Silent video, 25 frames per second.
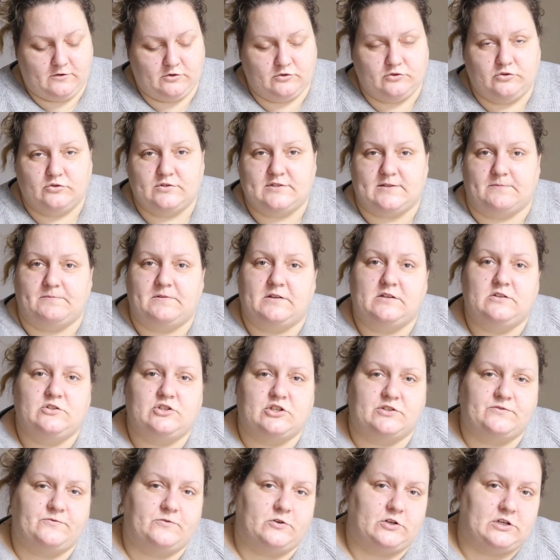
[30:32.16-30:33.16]
do something
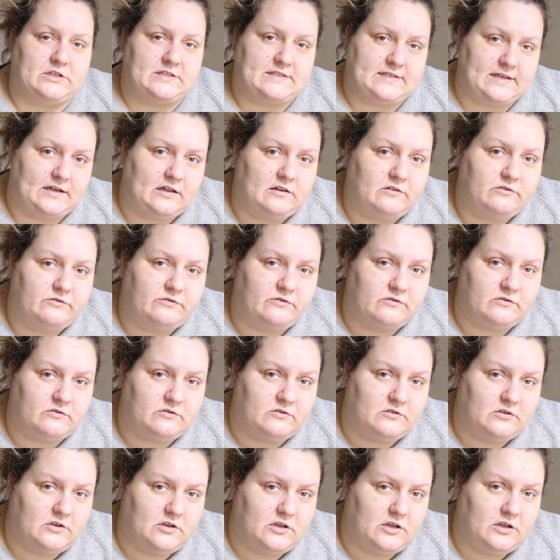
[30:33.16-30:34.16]
just for yourself
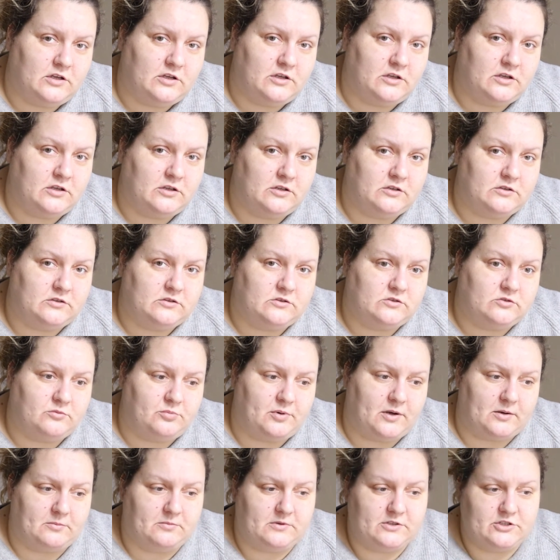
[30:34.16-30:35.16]
and to
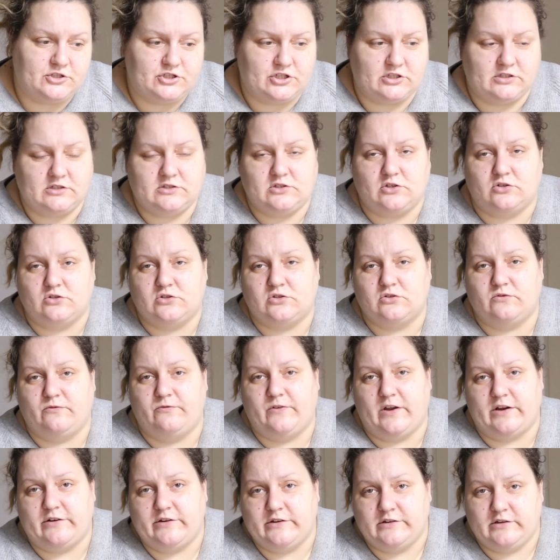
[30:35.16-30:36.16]
publish. It is also
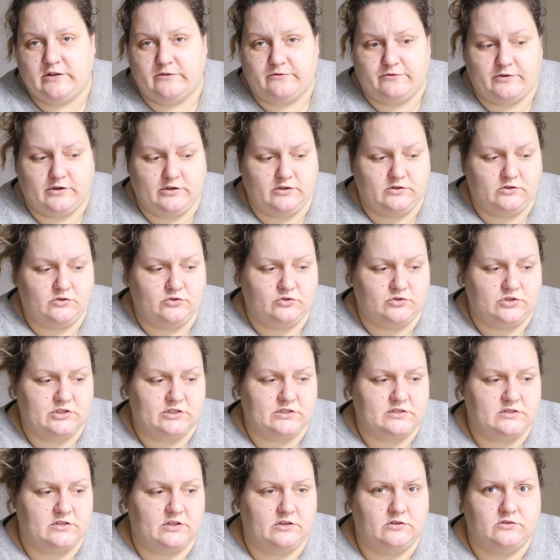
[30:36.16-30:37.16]
very different to
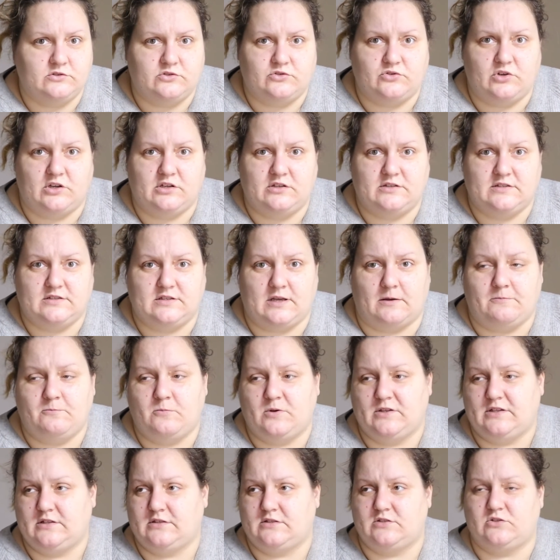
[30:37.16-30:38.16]
just illustrate
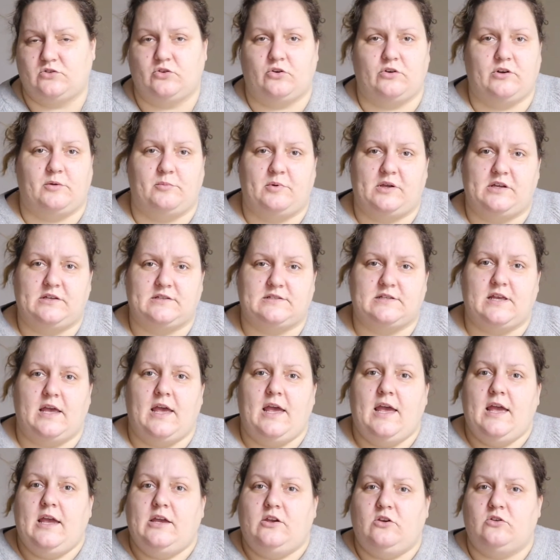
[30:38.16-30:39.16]
somebody's story, because,
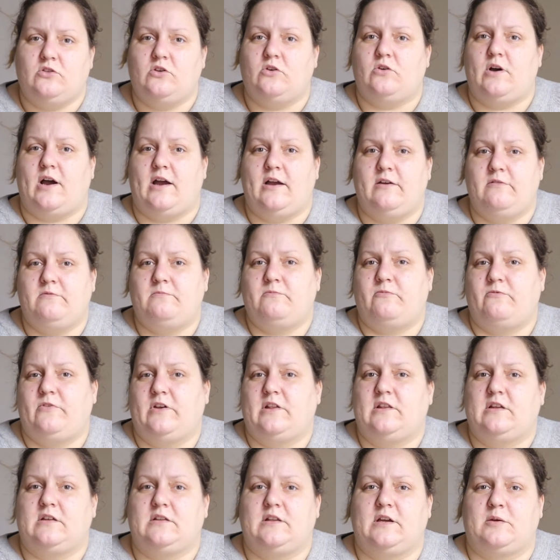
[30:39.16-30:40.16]
you know, I'm
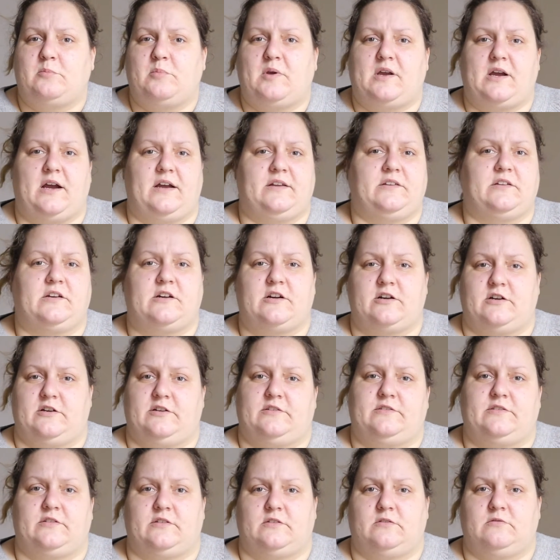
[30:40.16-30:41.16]
feeling like behind a
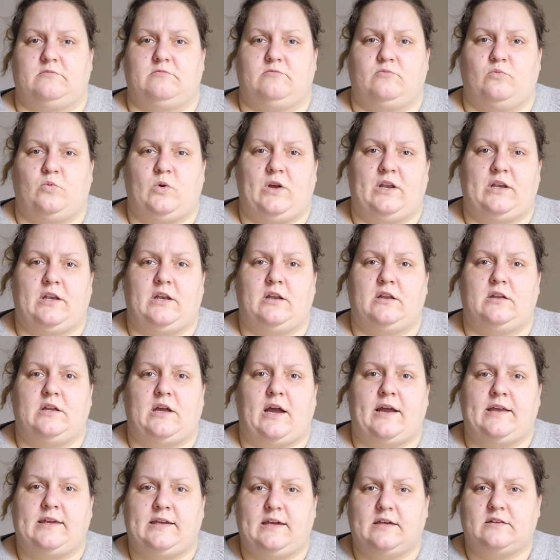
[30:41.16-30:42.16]
curtain when
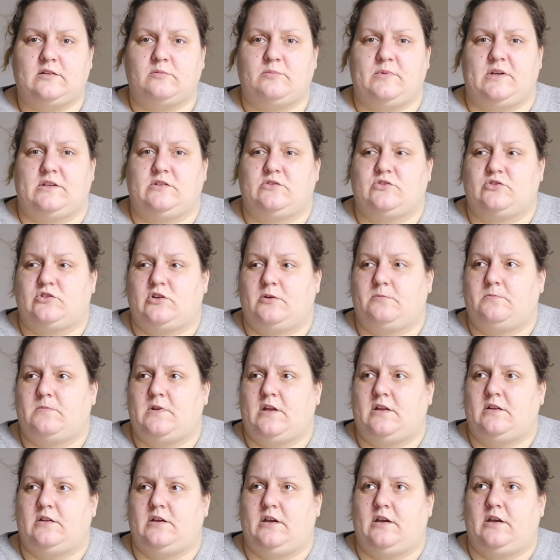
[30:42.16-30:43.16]
I get a
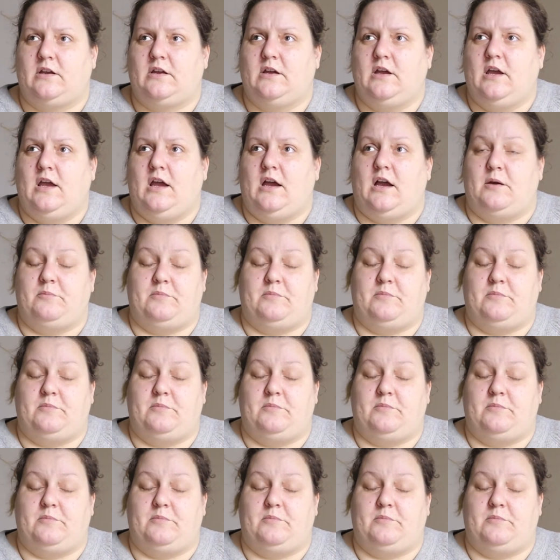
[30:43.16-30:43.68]
manuscript, and I